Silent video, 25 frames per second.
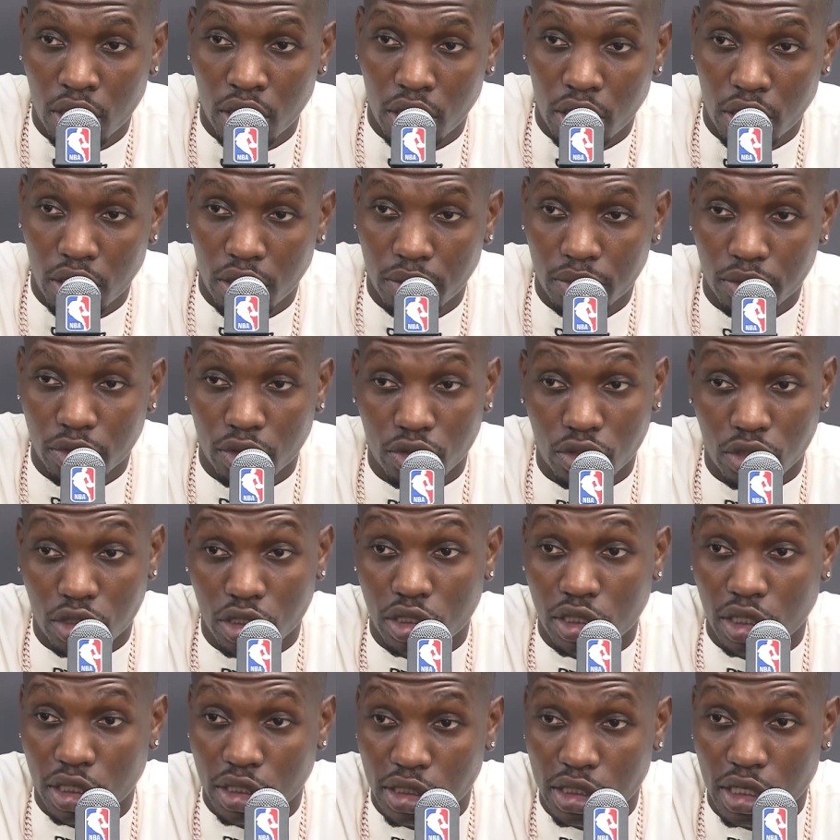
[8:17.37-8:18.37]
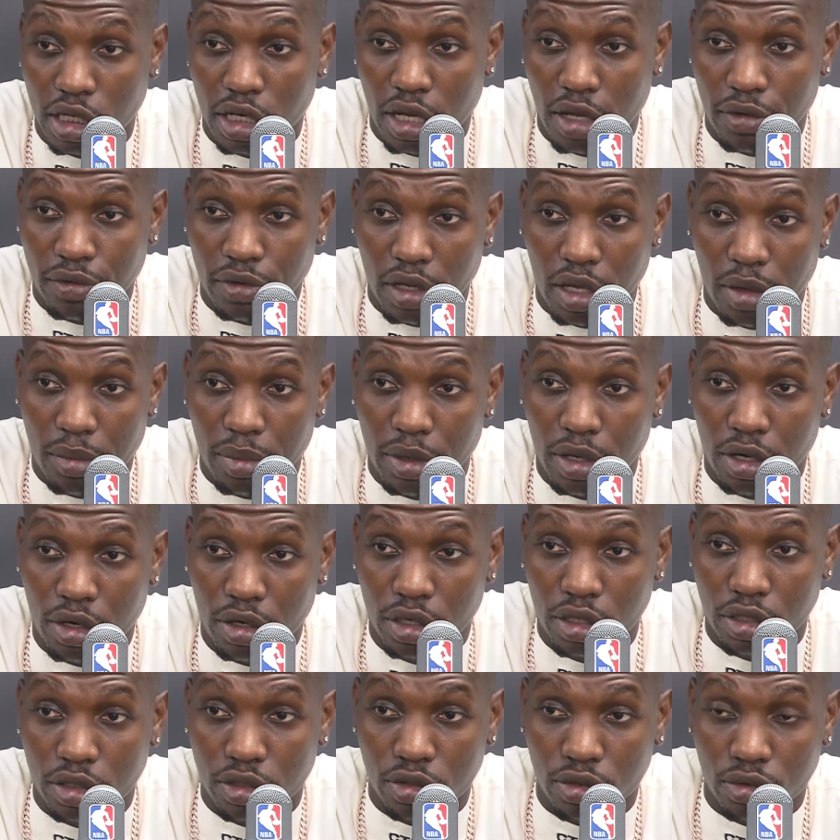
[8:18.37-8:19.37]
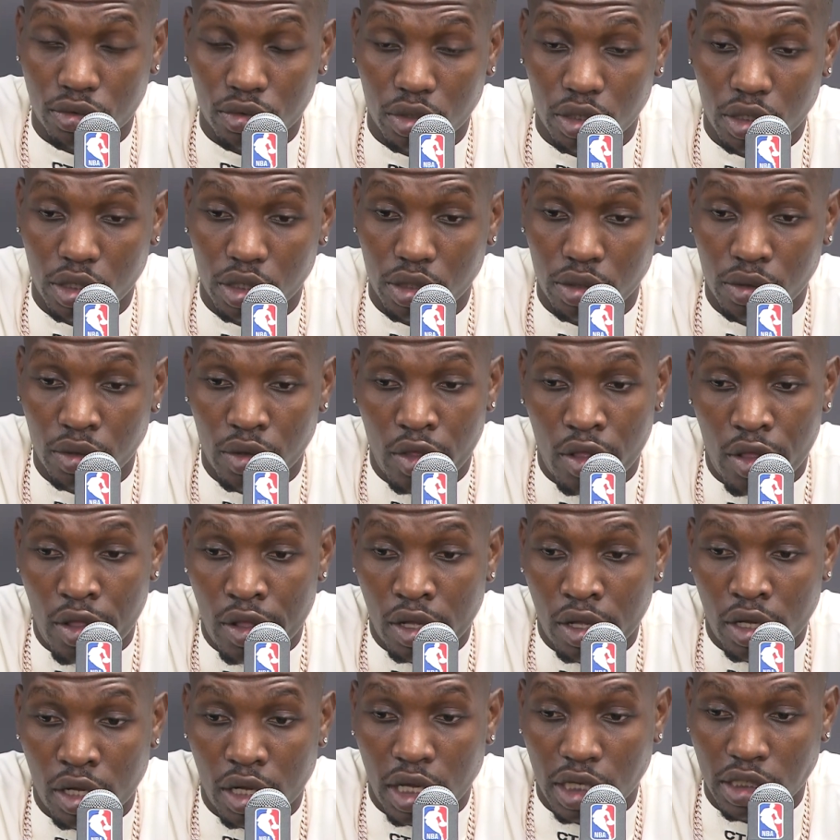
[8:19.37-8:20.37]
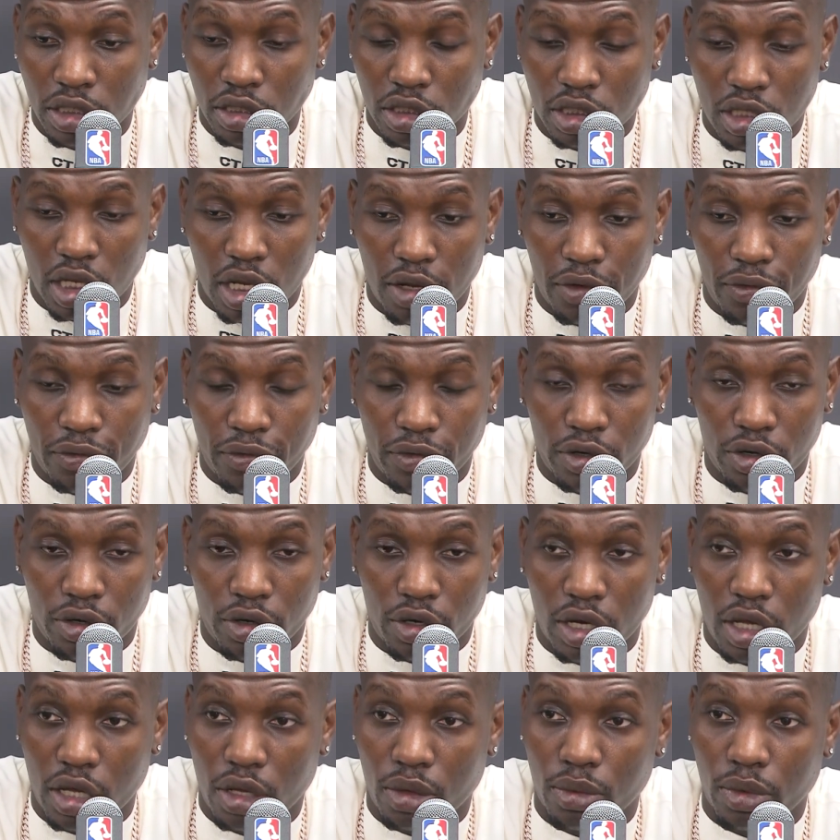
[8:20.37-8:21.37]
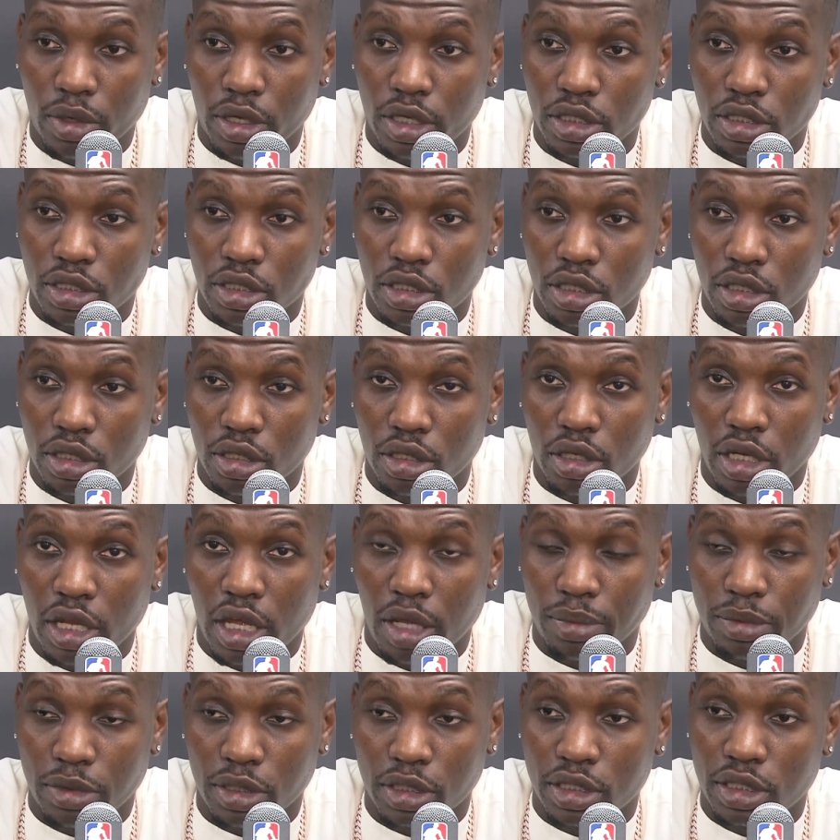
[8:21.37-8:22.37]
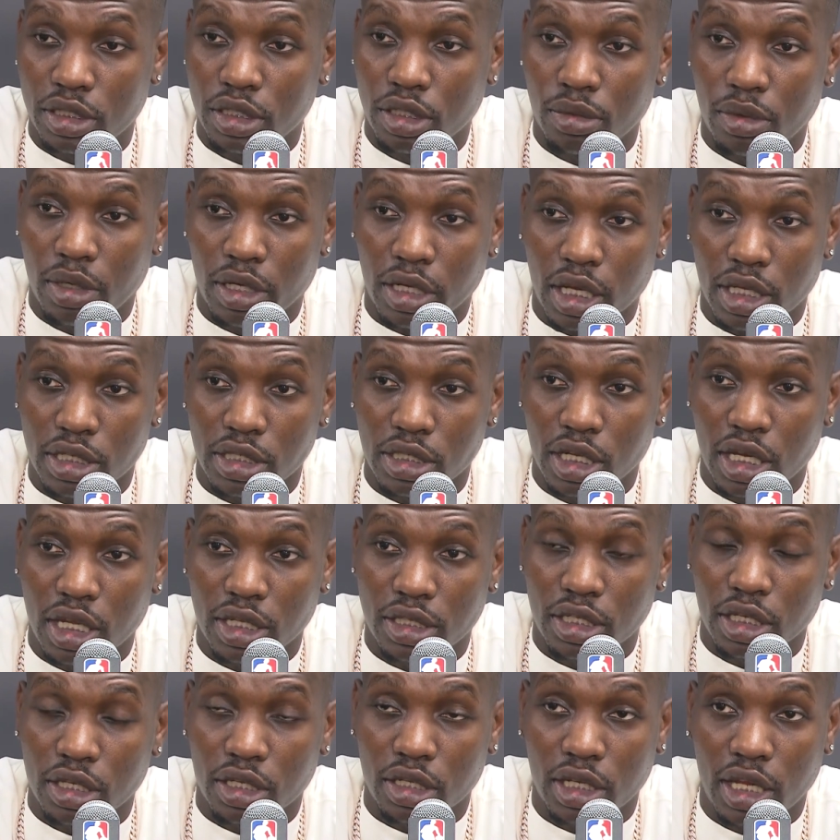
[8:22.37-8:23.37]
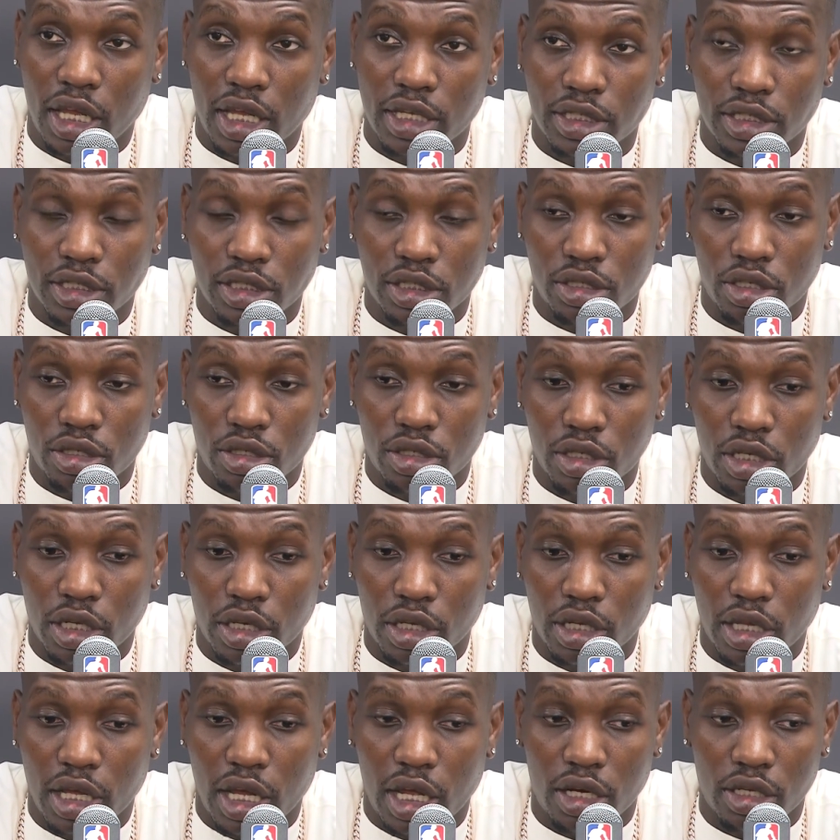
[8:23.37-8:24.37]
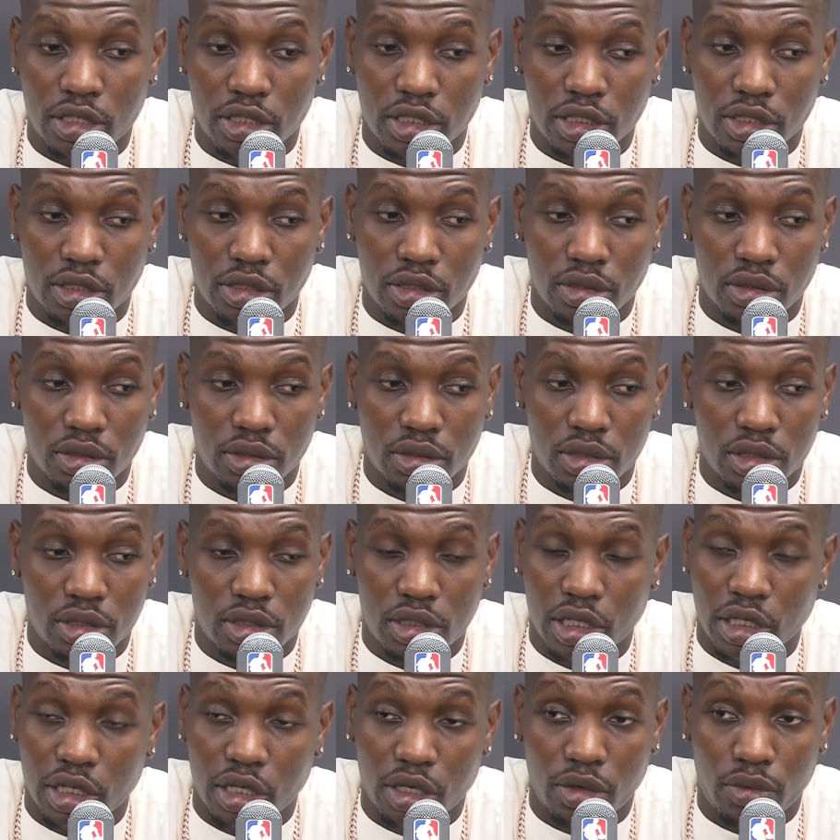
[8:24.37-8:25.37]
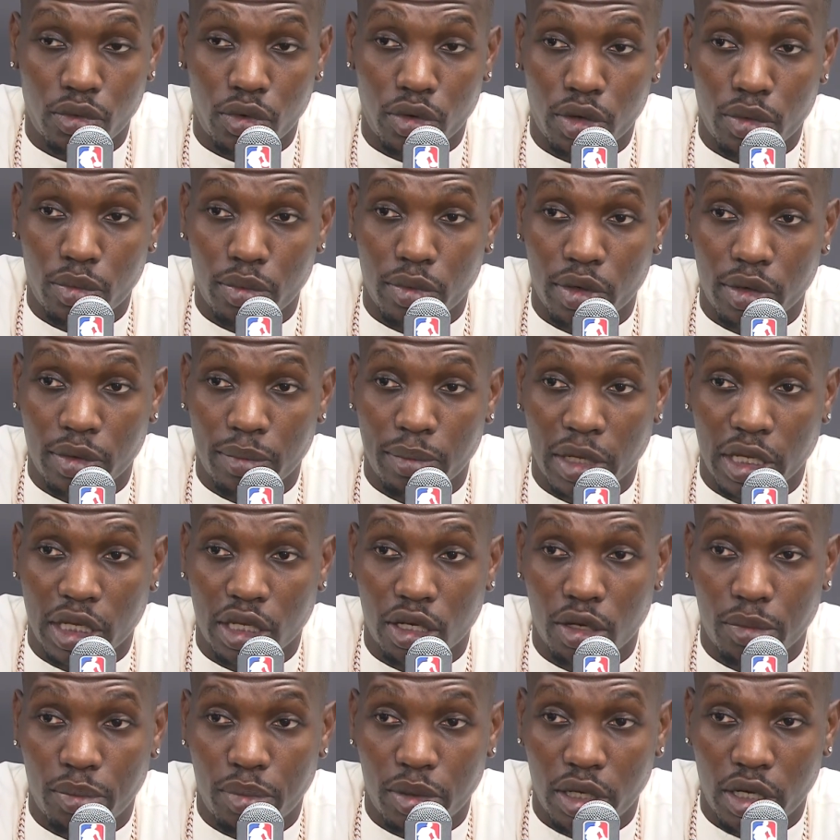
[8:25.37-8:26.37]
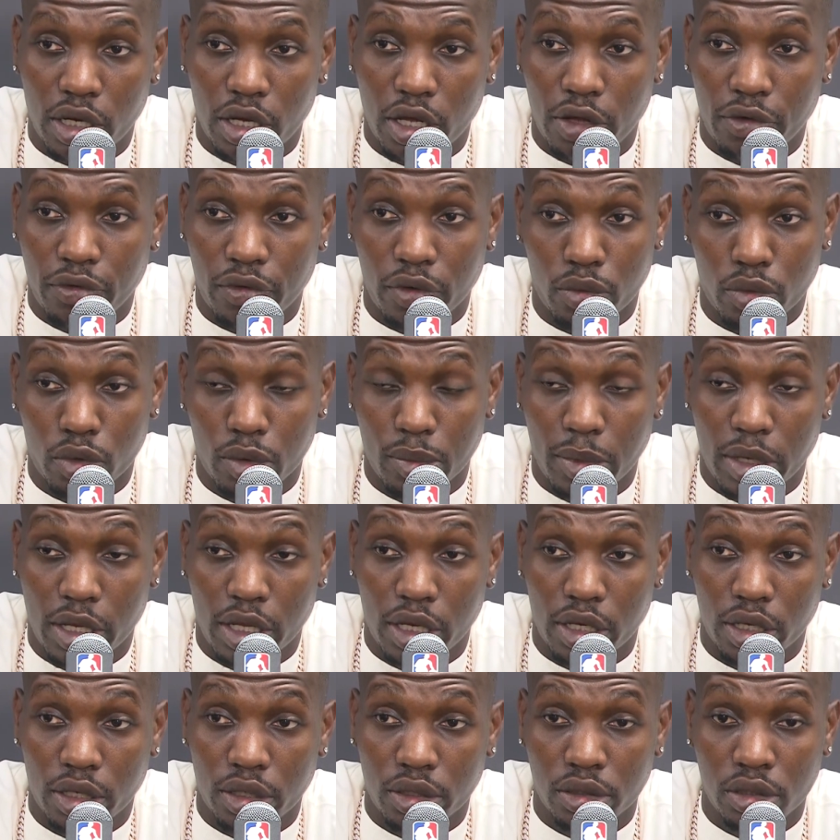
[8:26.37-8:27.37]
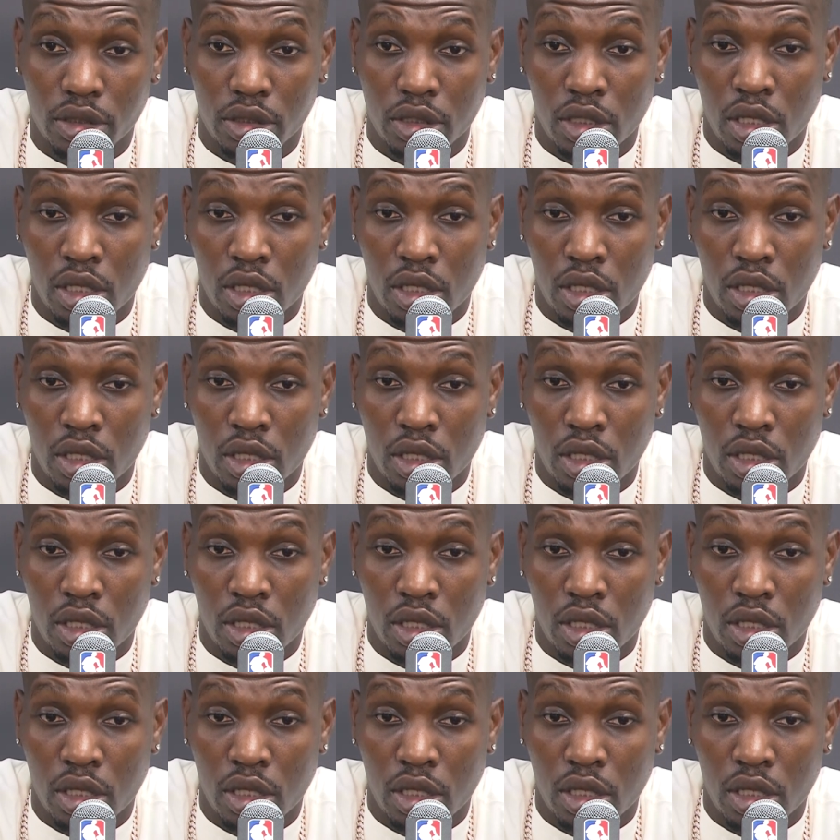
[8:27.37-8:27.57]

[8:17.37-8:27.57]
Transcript: Um, those are things that I've got better into, and I just gotta figure out ways to help the team. Like I said, I think last year they got us thinking when we're making a playoff, and we made it.